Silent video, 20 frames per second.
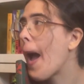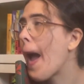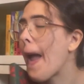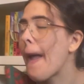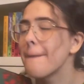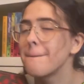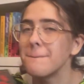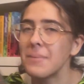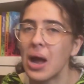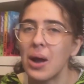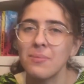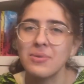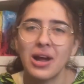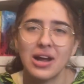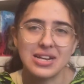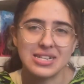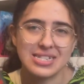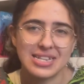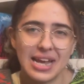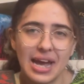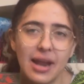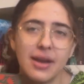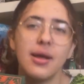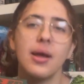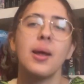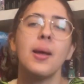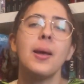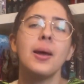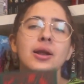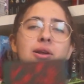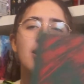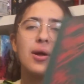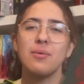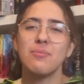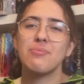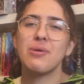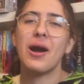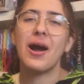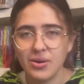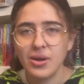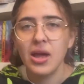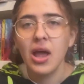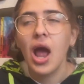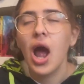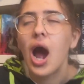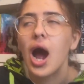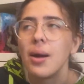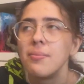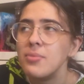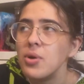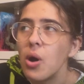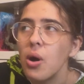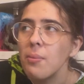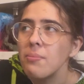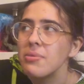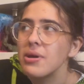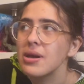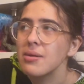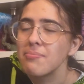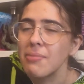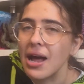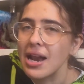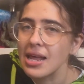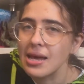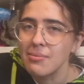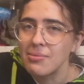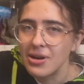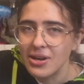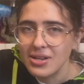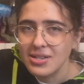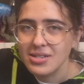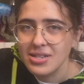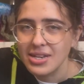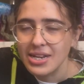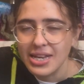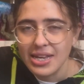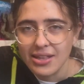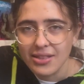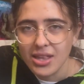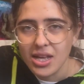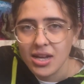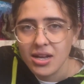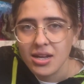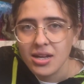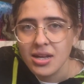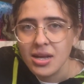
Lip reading: Now I'm kind of scared. No, but I'm not a big ballet person either,